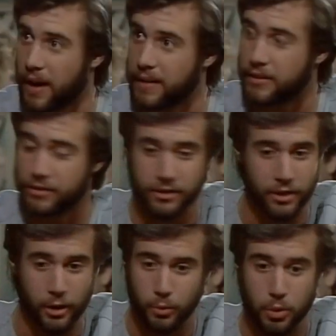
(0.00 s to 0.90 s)
him, all right? It's
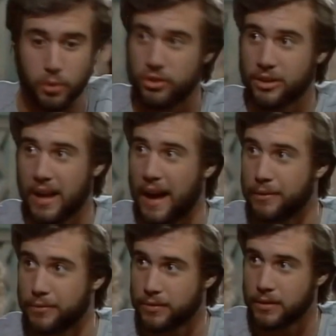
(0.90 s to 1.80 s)
just going to ruin your
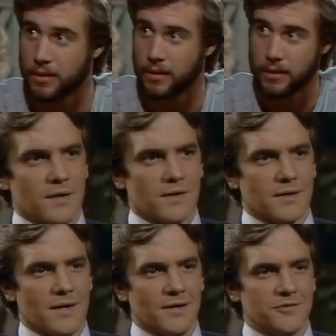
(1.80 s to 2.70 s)
life.
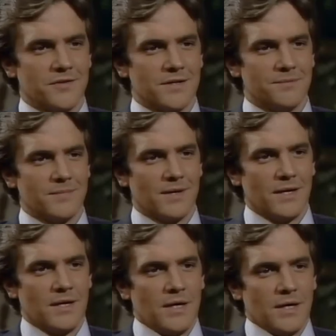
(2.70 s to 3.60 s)
I see.
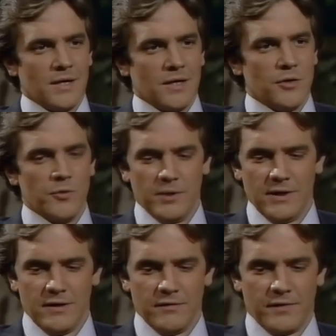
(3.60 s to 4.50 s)
You
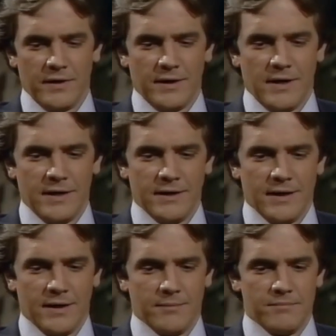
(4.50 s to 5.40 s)
believe that
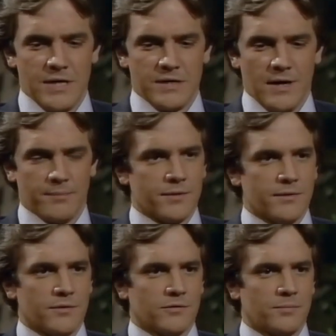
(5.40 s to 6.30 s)
I uh, made up
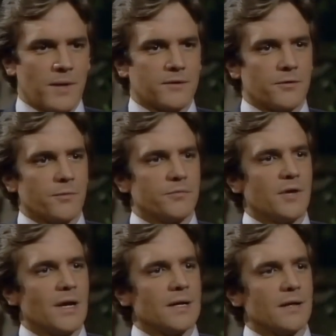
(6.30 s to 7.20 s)
the specter
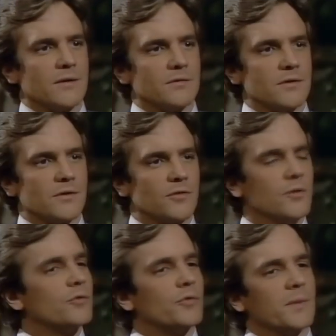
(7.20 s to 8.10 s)
of Channing as an
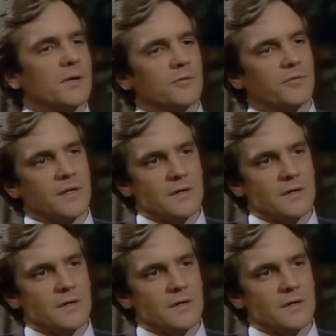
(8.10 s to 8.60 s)
excuse for my own